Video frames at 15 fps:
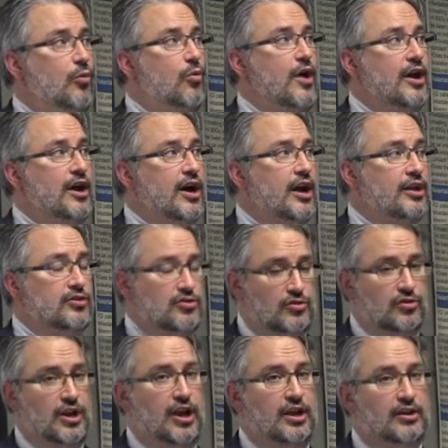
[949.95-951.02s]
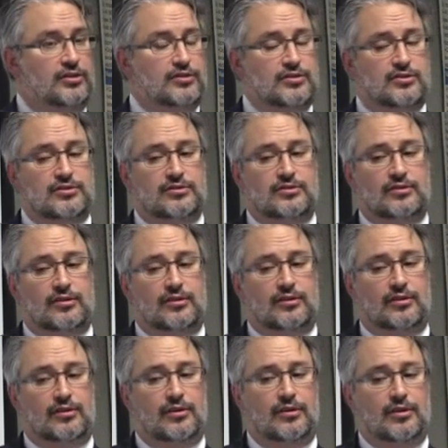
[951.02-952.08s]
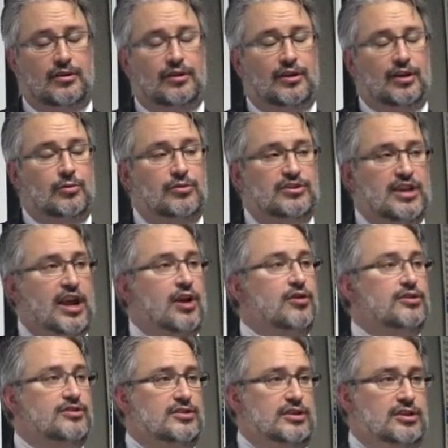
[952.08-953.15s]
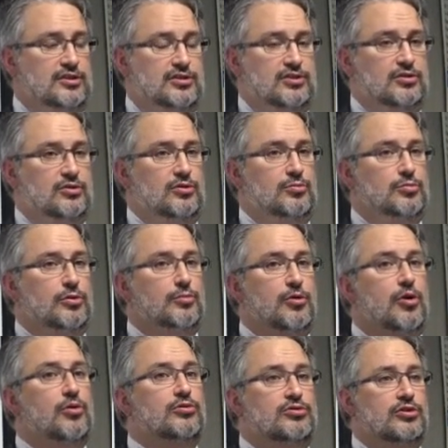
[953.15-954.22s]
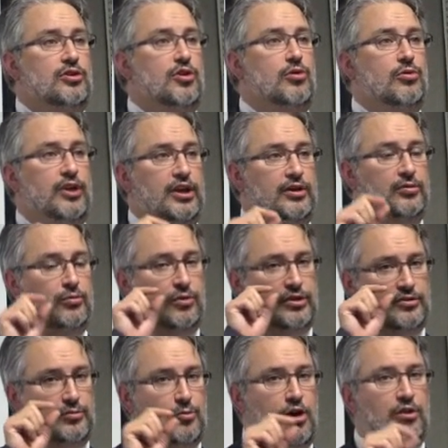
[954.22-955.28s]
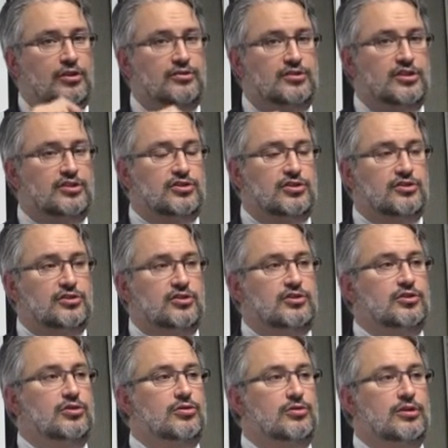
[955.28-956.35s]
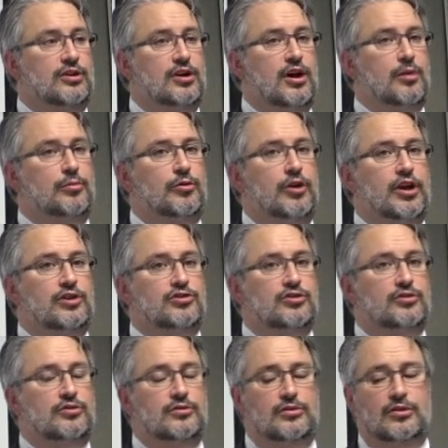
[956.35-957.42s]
When I trained, it was heresy to propose to go in with small incisions and do the operation.